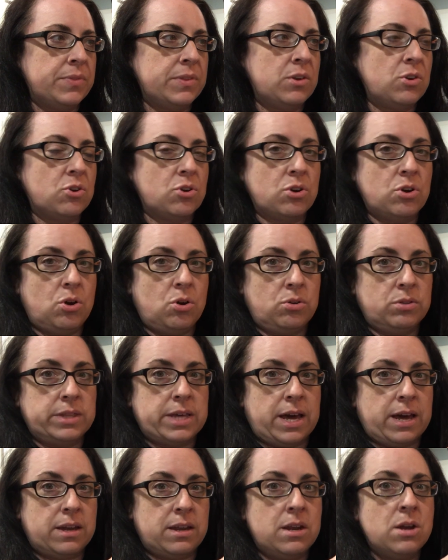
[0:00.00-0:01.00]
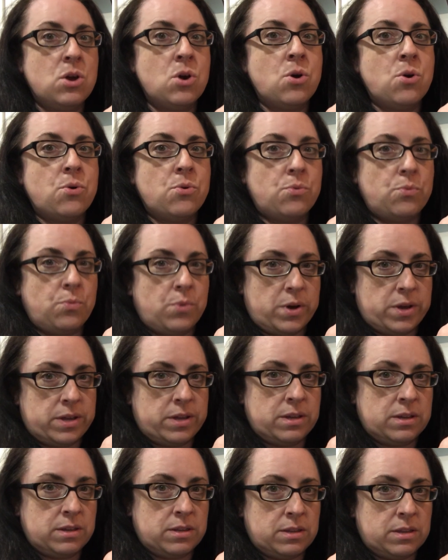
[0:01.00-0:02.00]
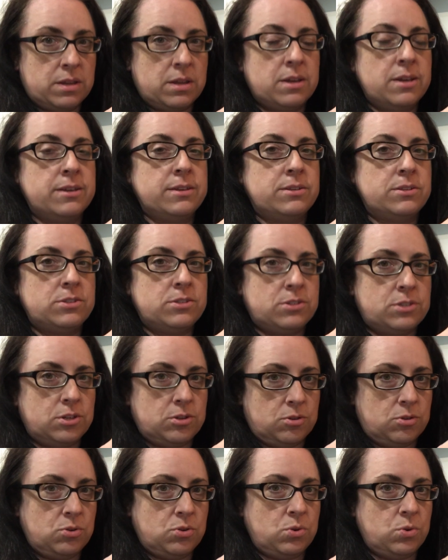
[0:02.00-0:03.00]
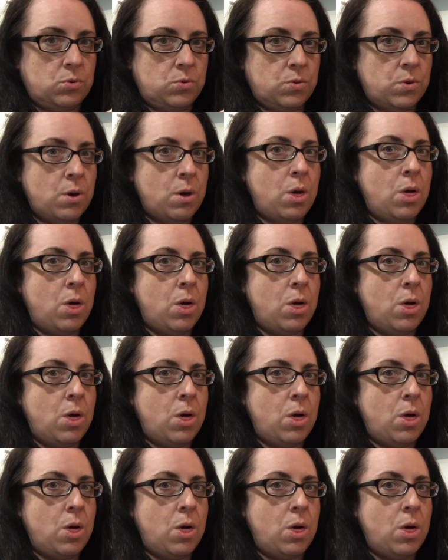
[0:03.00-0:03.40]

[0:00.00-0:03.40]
You're going to hold that 1, 2,